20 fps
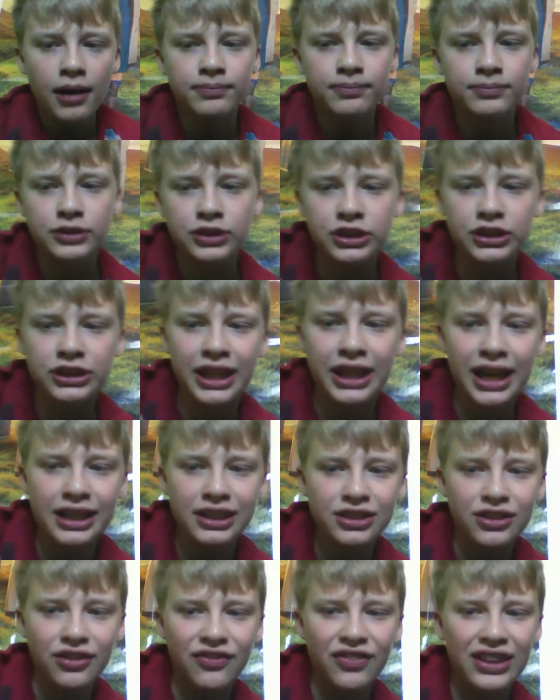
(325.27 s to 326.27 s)
So yeah,
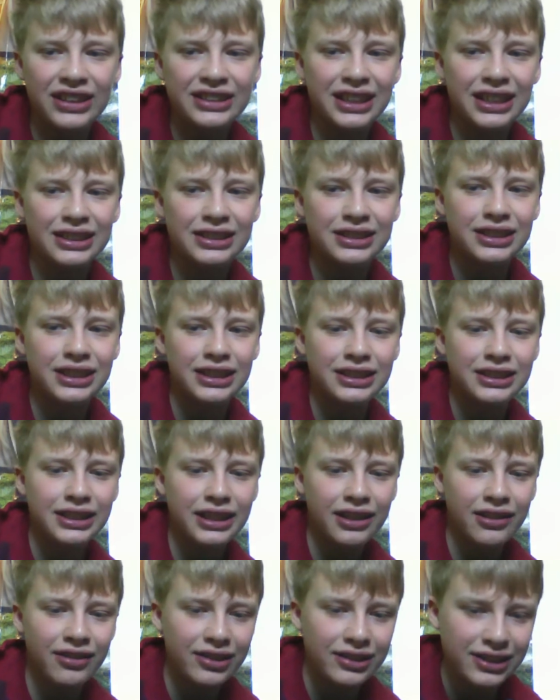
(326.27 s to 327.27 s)
it's a fantastic
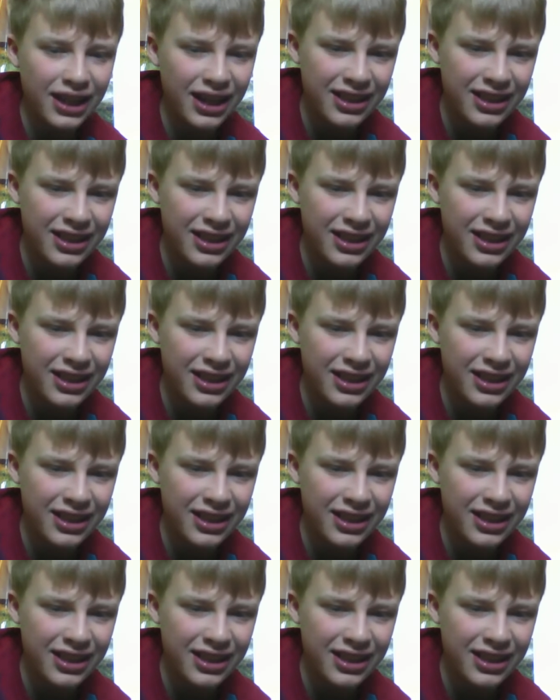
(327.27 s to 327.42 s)
series.